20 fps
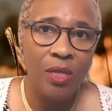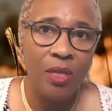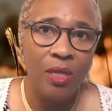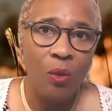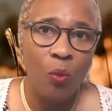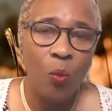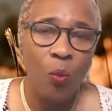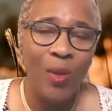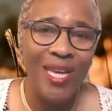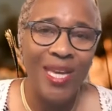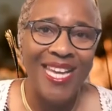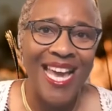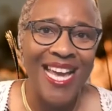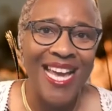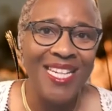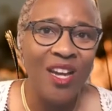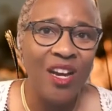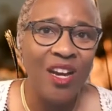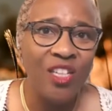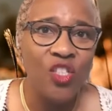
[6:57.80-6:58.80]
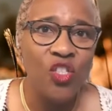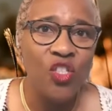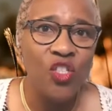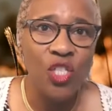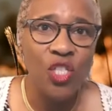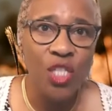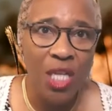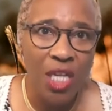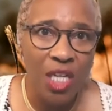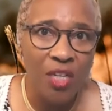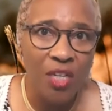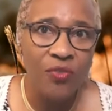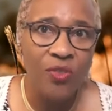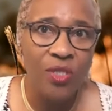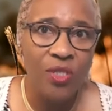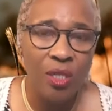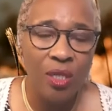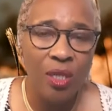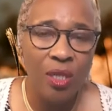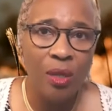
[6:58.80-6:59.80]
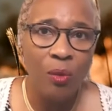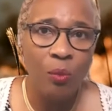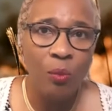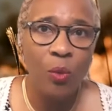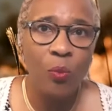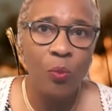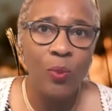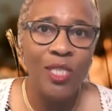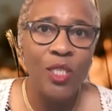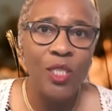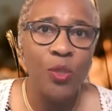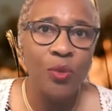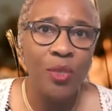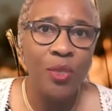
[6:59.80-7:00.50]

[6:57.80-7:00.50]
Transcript: we cannot shift what we do not